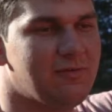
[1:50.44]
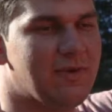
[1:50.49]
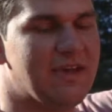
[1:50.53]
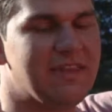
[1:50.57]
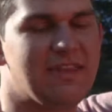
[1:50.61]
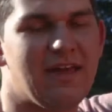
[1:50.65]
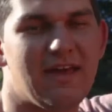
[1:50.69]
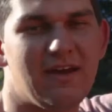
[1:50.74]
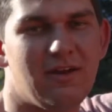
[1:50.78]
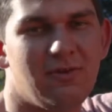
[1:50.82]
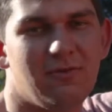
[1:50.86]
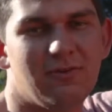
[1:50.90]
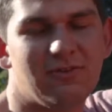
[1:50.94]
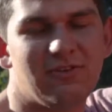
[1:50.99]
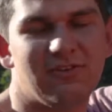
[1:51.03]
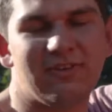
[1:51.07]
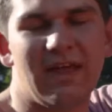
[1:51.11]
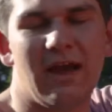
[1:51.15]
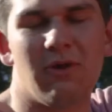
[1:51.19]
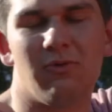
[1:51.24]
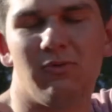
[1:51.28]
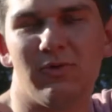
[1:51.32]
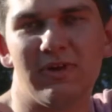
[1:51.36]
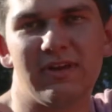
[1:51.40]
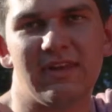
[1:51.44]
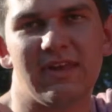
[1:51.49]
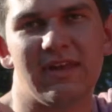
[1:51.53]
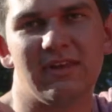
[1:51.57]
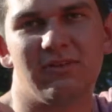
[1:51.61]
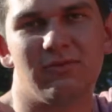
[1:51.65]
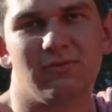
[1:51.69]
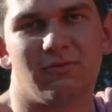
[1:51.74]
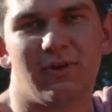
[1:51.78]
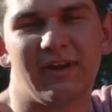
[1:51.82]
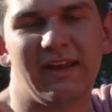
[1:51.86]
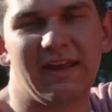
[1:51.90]
My dad and I were just out one
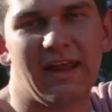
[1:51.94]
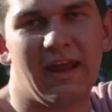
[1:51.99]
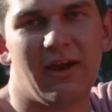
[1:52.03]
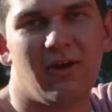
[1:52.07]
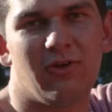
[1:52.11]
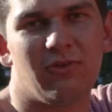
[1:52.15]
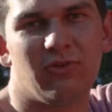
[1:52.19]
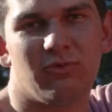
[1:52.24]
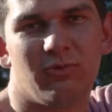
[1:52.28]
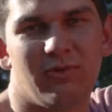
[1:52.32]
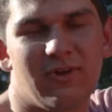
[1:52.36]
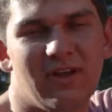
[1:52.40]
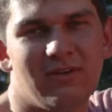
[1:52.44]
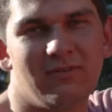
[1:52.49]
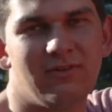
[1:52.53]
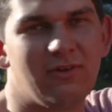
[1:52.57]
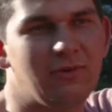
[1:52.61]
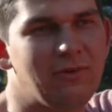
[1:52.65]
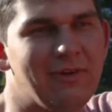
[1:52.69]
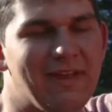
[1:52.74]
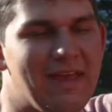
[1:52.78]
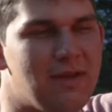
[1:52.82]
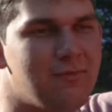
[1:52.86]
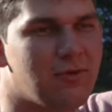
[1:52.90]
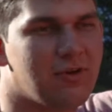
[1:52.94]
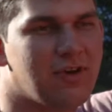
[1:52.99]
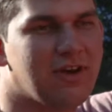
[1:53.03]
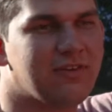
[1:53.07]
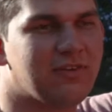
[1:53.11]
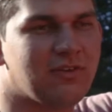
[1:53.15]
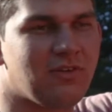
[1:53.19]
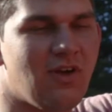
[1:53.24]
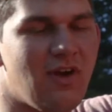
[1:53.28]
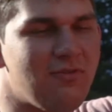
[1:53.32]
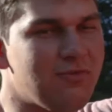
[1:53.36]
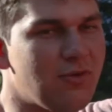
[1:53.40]
day doing running errands or whatever, and we came
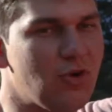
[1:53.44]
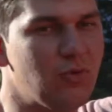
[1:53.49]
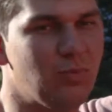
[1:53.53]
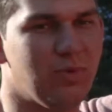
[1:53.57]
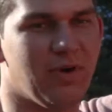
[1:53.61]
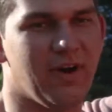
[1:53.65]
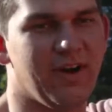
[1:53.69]
across this off-road